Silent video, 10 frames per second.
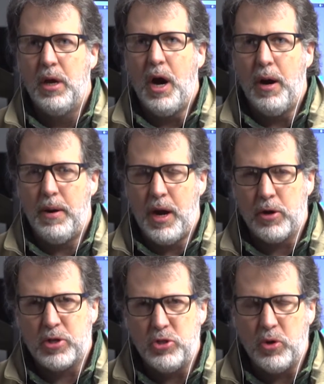uh,
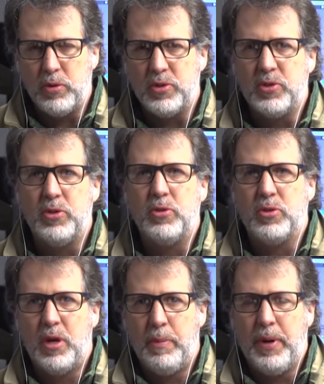our
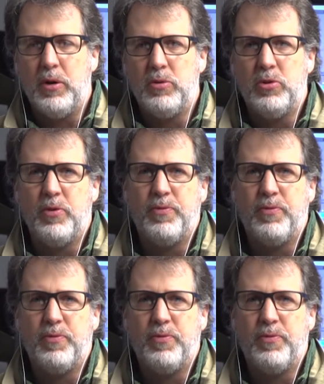condolences about your